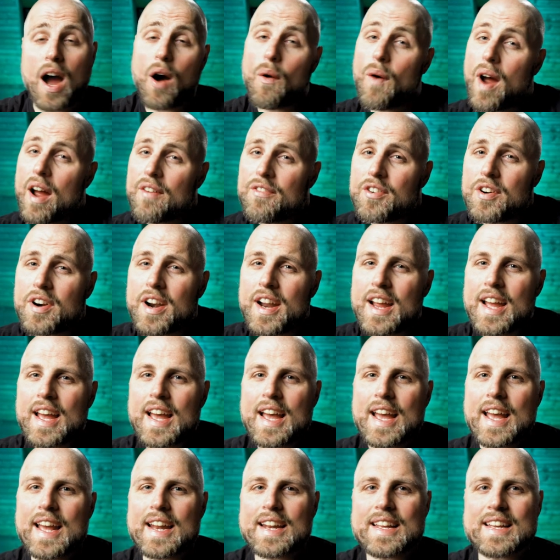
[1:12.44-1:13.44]
However,
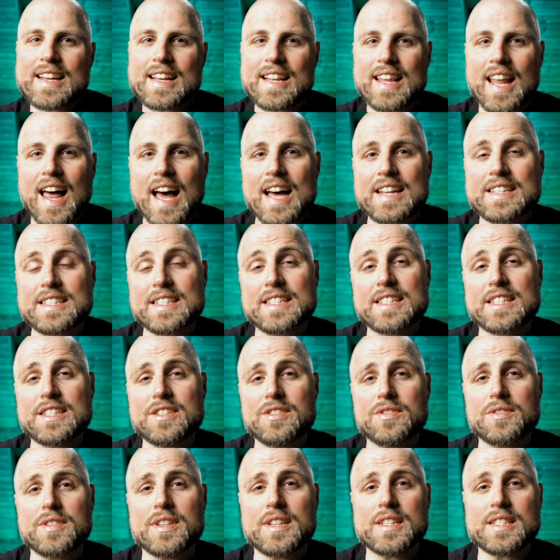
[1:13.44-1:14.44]
in classes
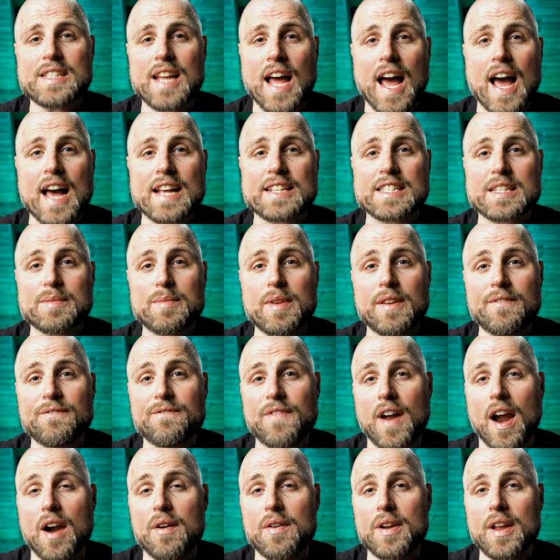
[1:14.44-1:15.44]
students ask me
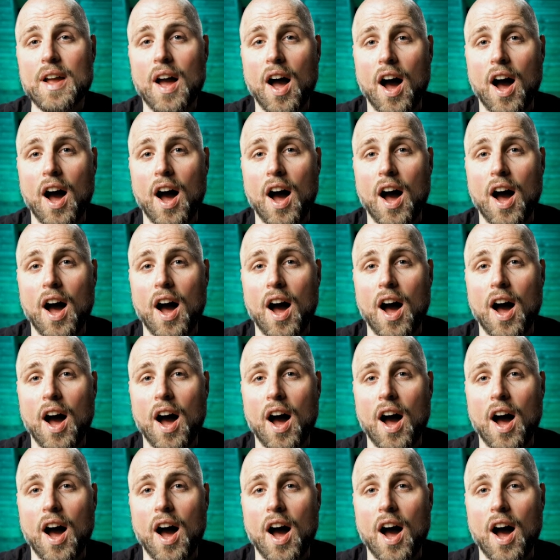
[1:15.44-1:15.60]
very